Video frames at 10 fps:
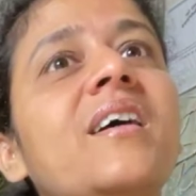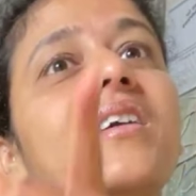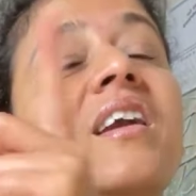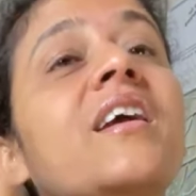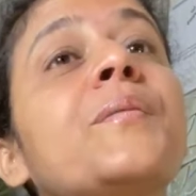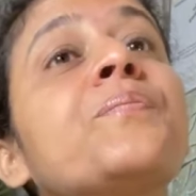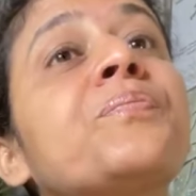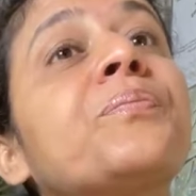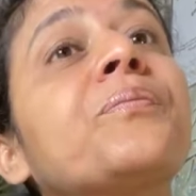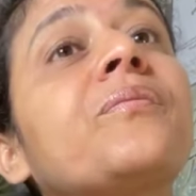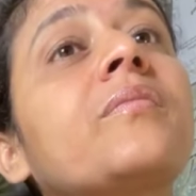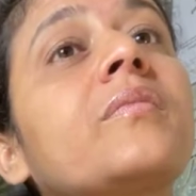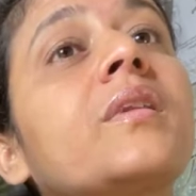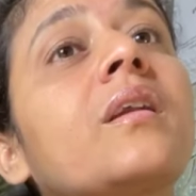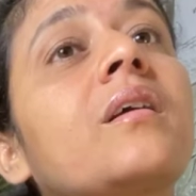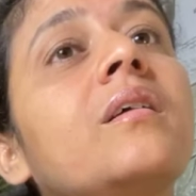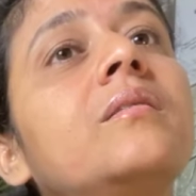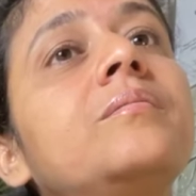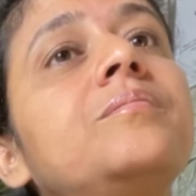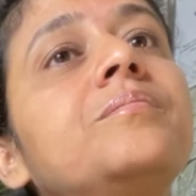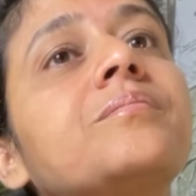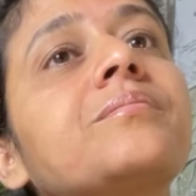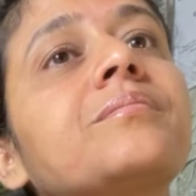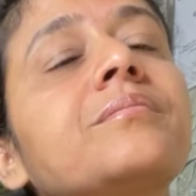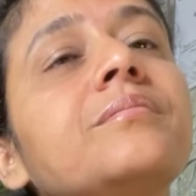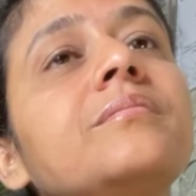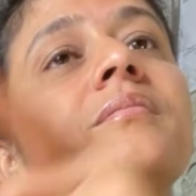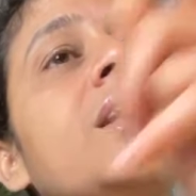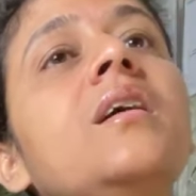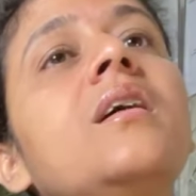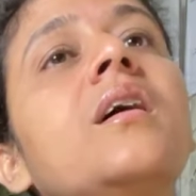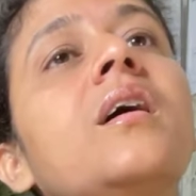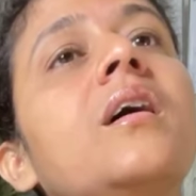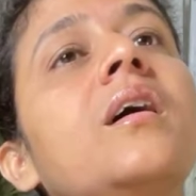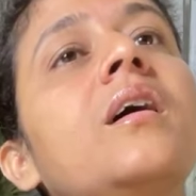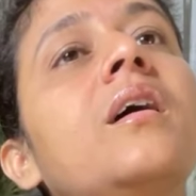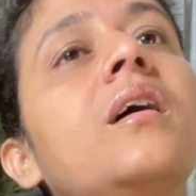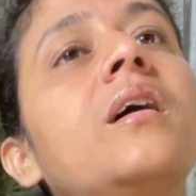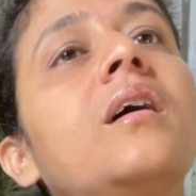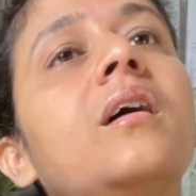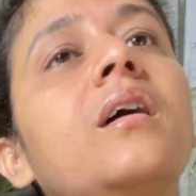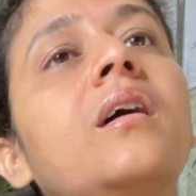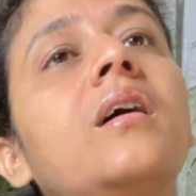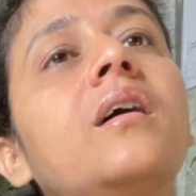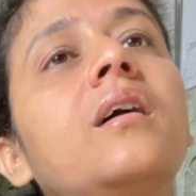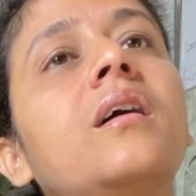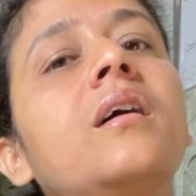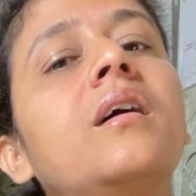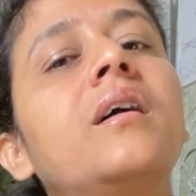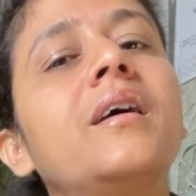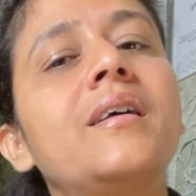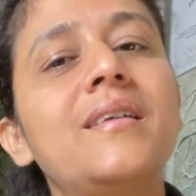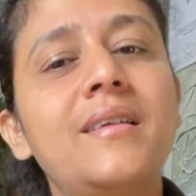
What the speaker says: It was my nickname in Brazil, but I couldn't change my name, so I gave to her.